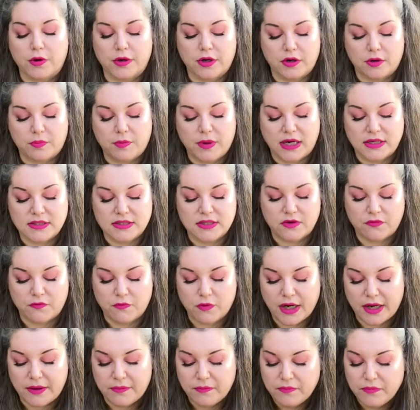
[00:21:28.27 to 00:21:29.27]
in a positive
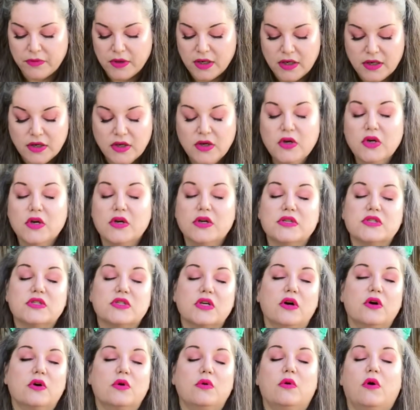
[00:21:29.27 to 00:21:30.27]
way.
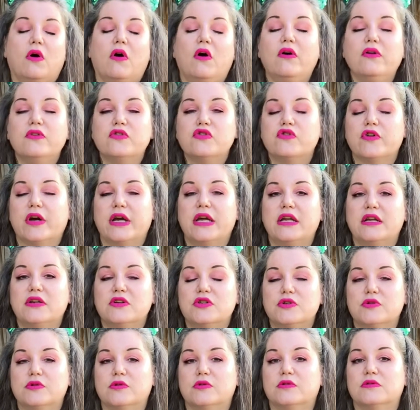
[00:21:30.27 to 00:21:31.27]
So all training
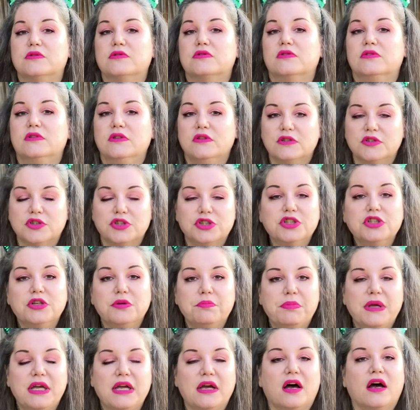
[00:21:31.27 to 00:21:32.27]
tools shouldn't
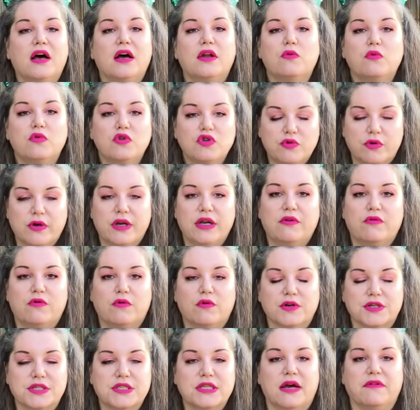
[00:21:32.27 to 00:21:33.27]
be on
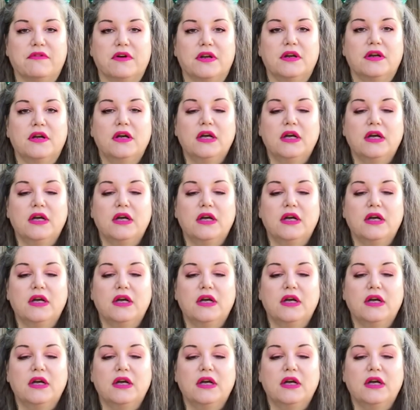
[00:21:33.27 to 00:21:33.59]
24 seven.